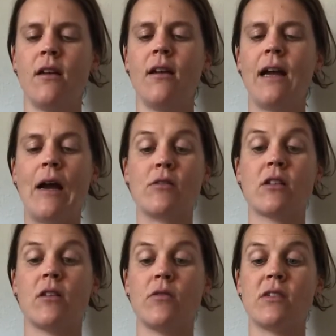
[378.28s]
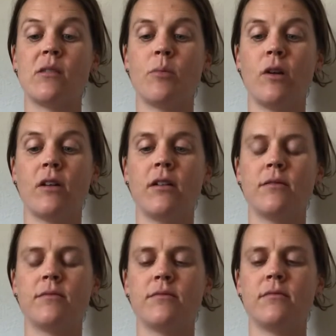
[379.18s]
House closed the book.
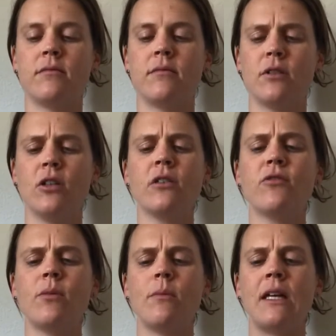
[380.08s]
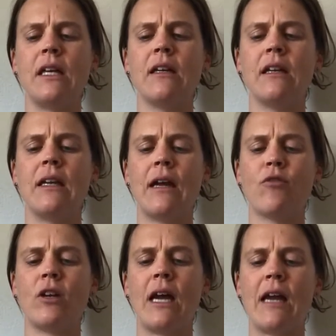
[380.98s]
Look for me in
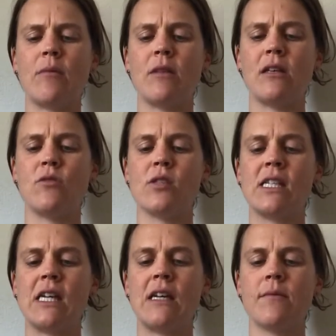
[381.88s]
every atom that you see.